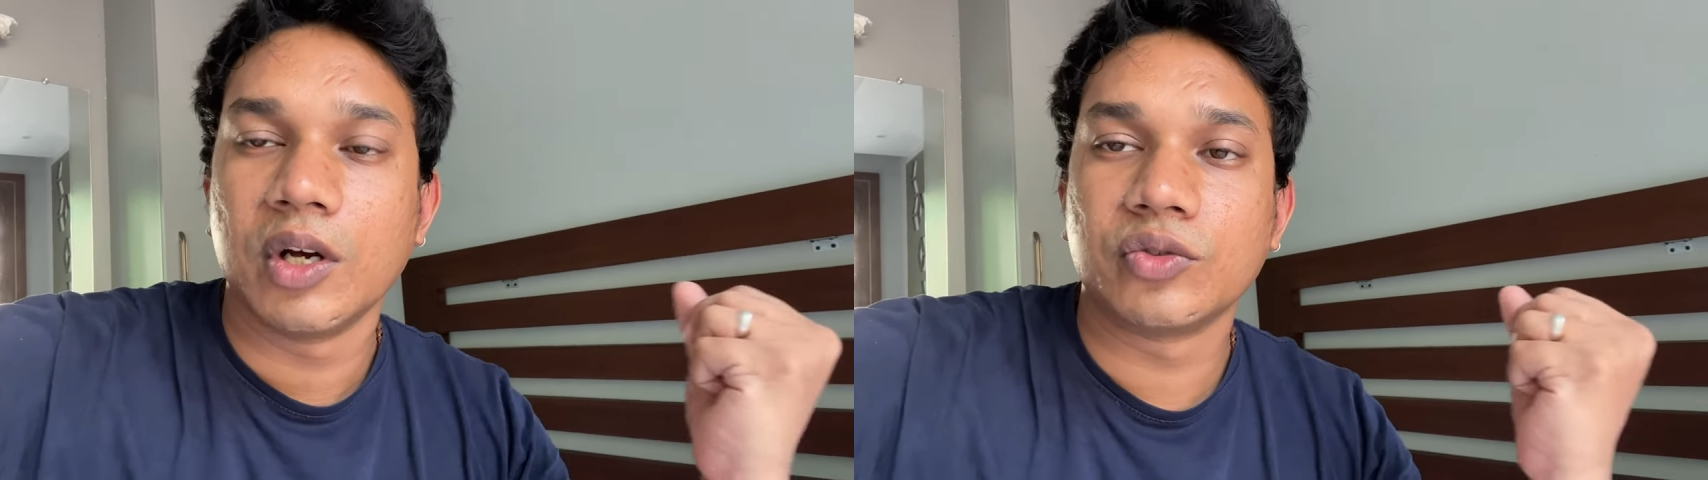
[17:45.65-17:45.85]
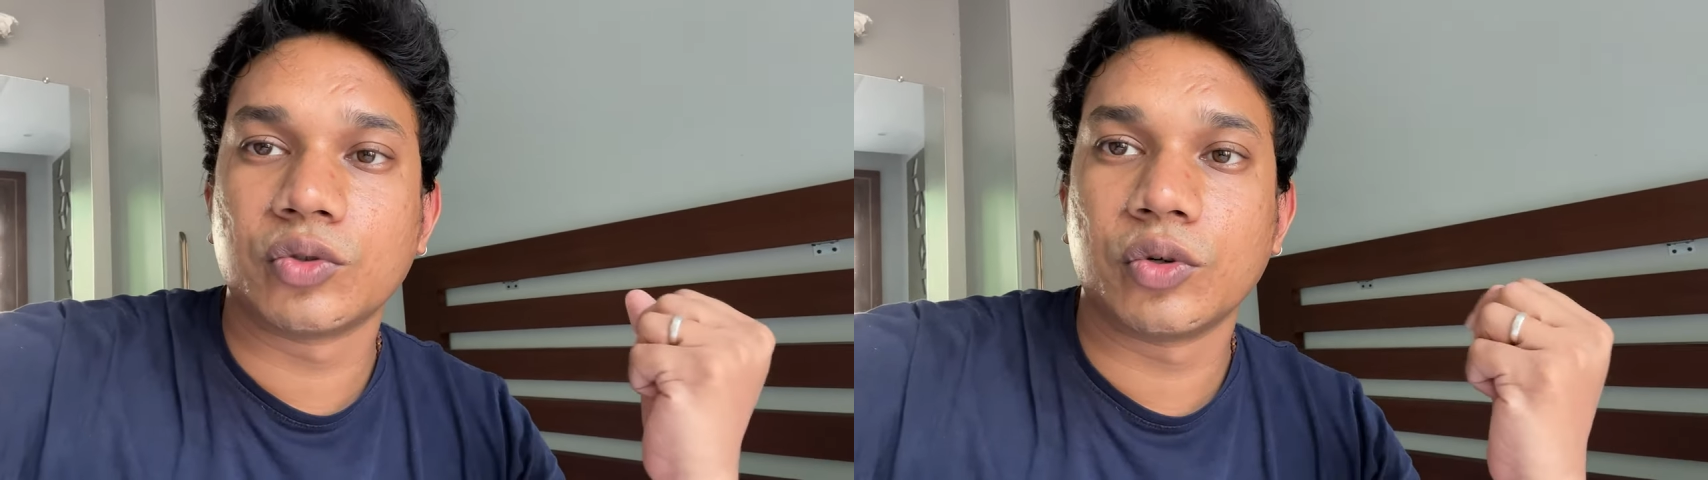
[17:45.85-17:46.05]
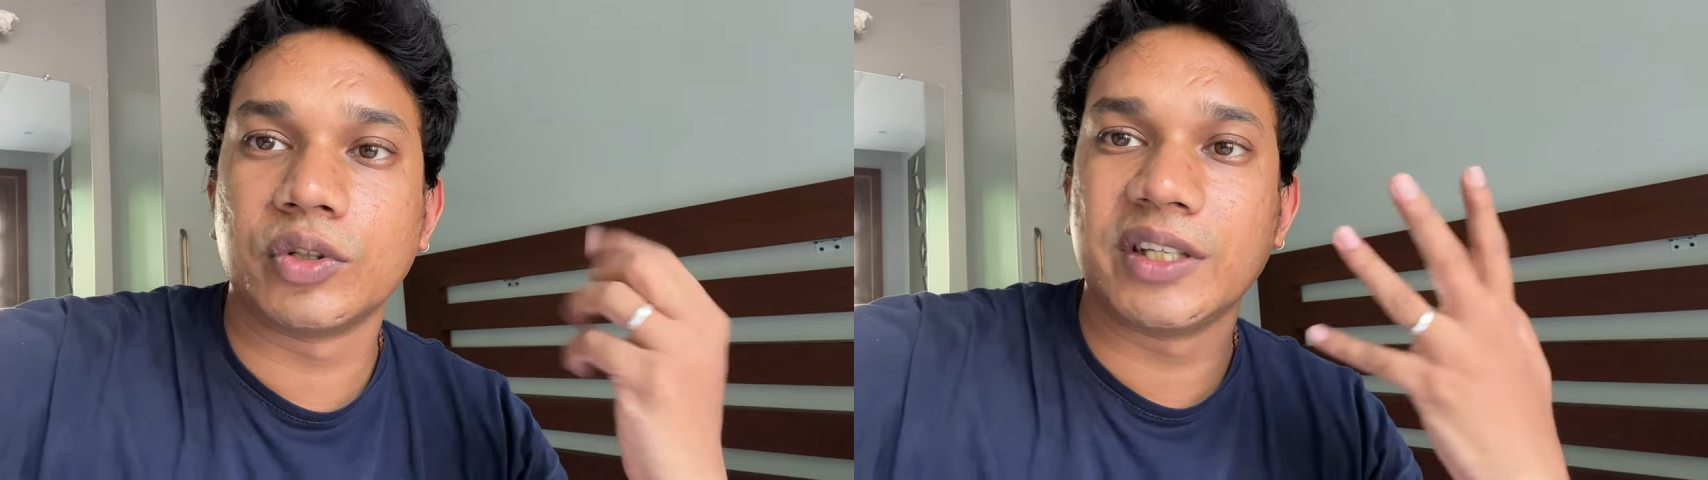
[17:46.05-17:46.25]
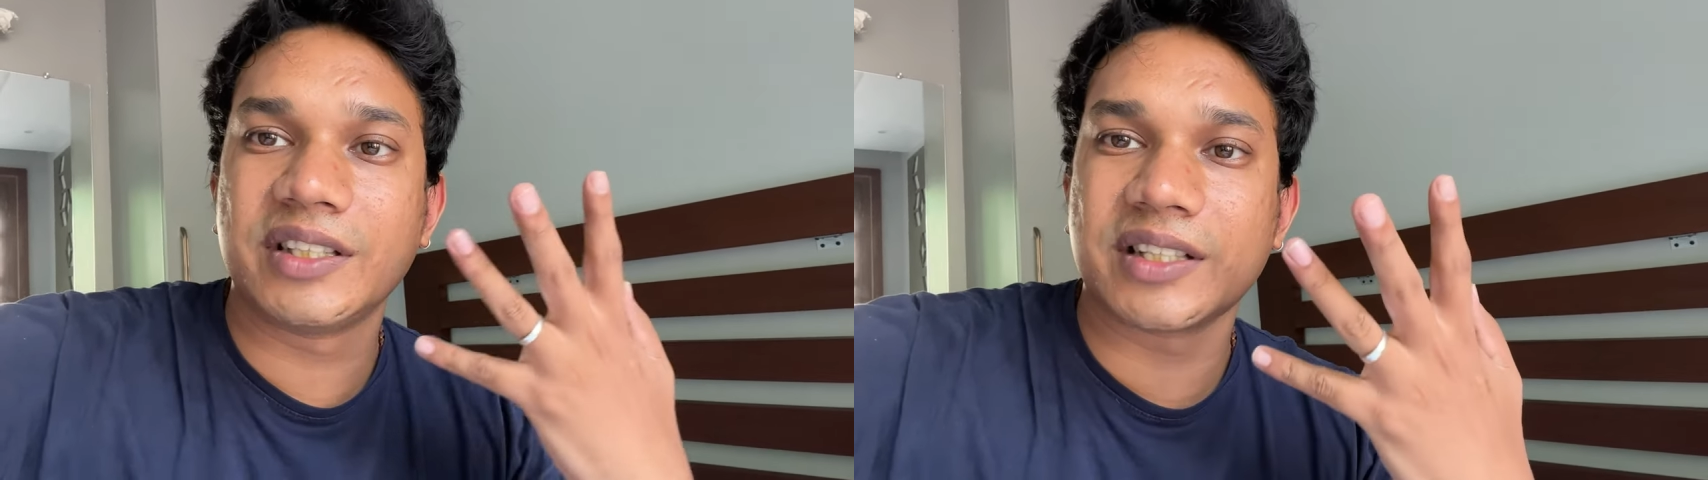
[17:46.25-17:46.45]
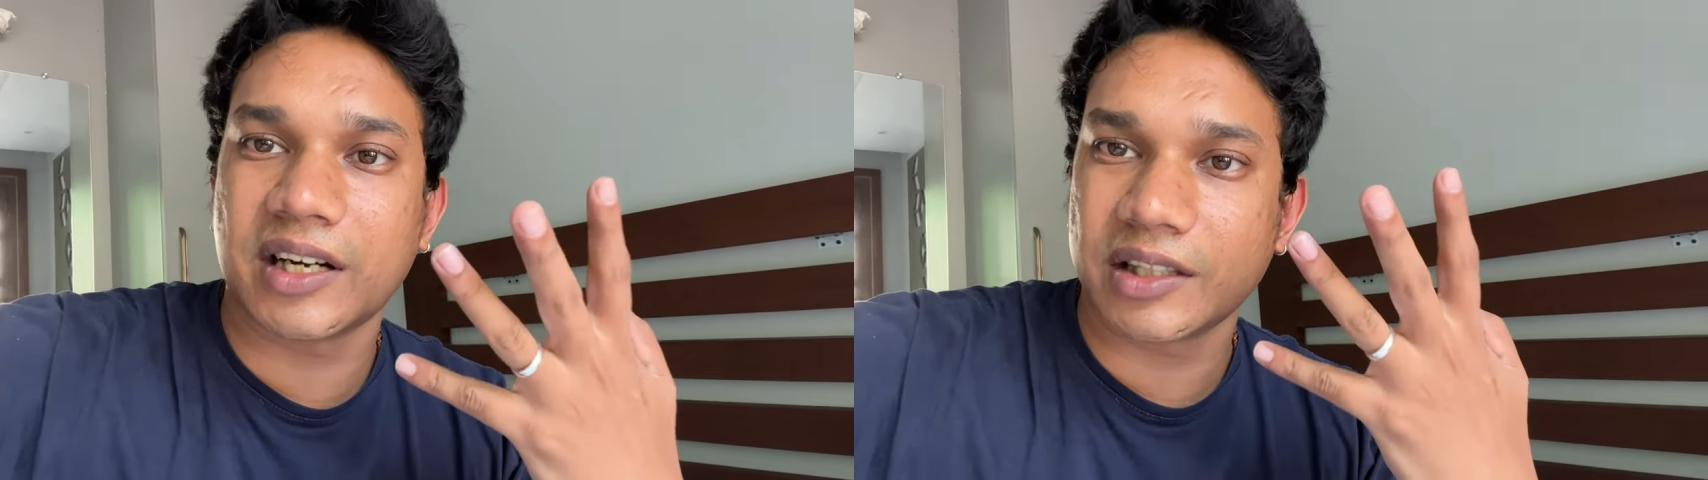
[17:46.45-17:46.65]
So
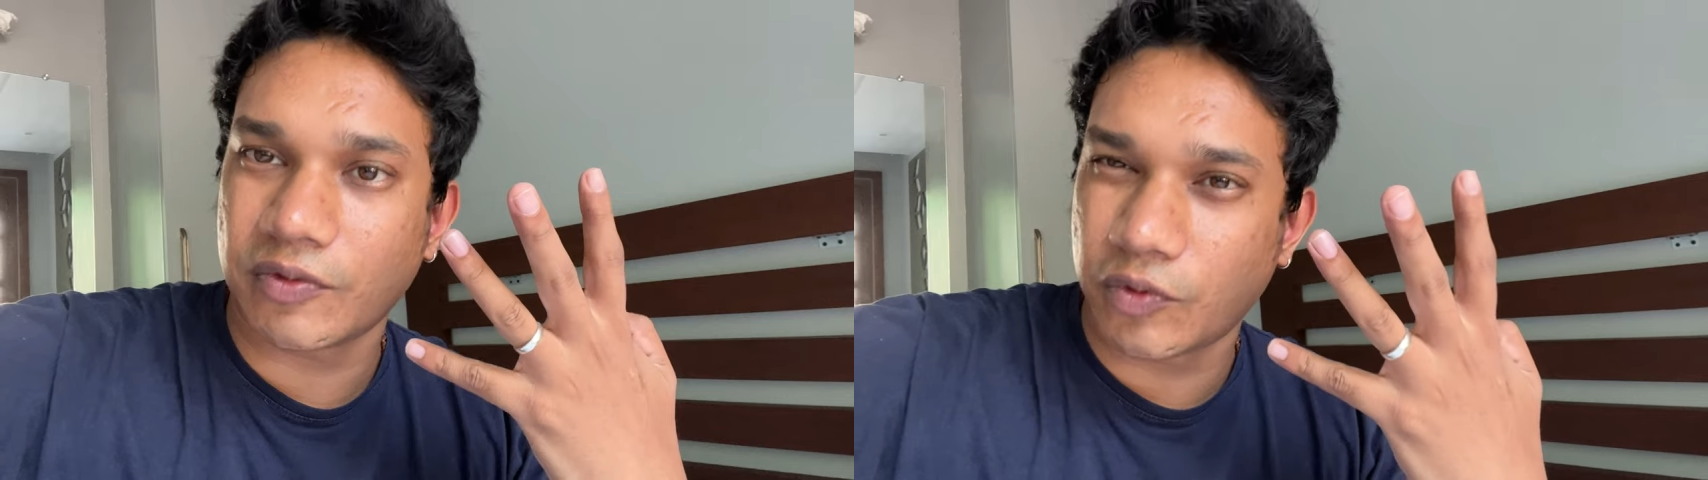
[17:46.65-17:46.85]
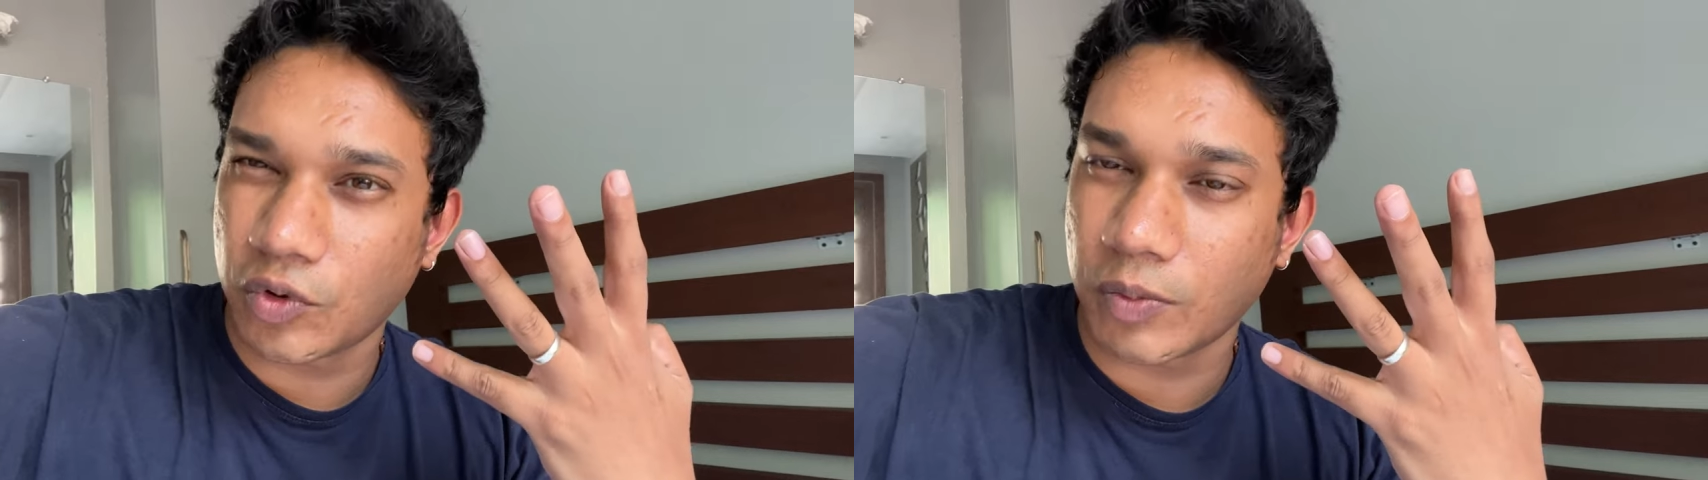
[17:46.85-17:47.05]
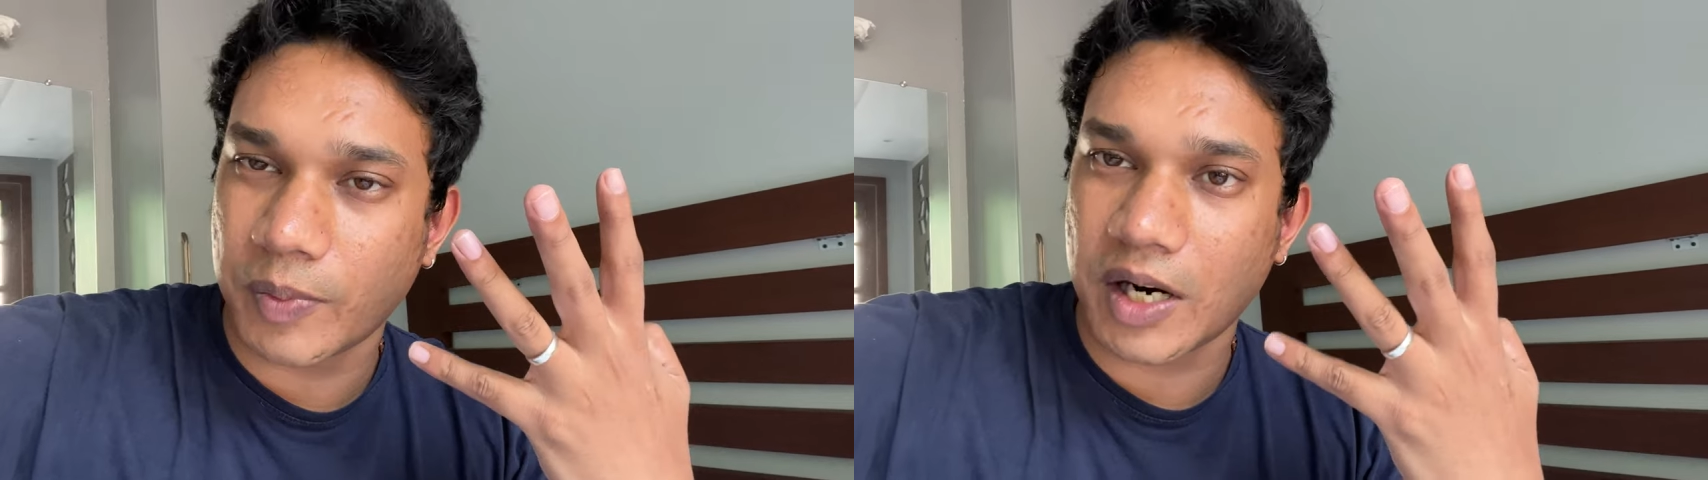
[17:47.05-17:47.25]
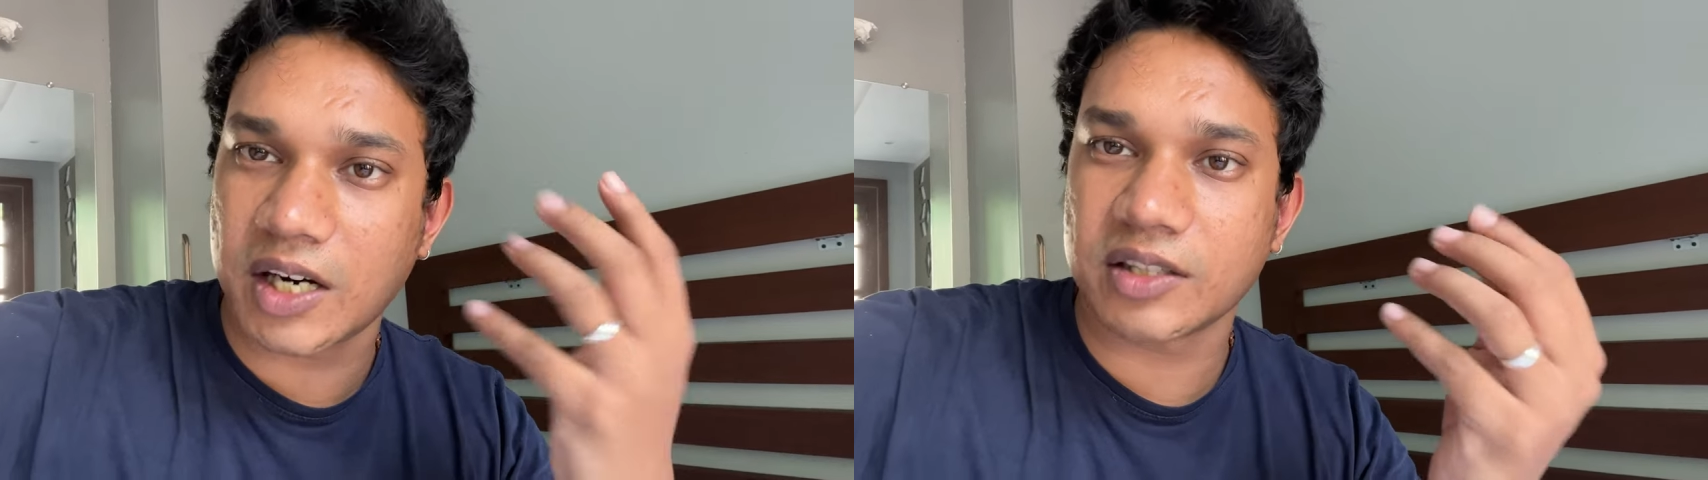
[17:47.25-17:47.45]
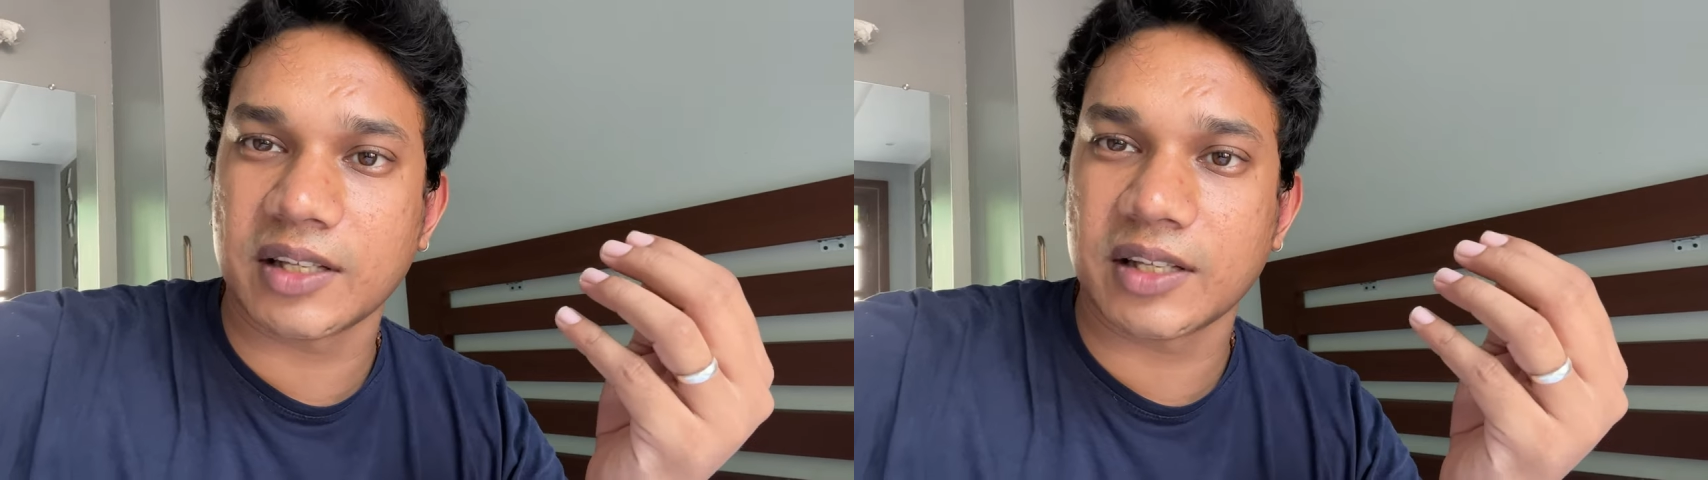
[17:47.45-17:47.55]
these are the four parts.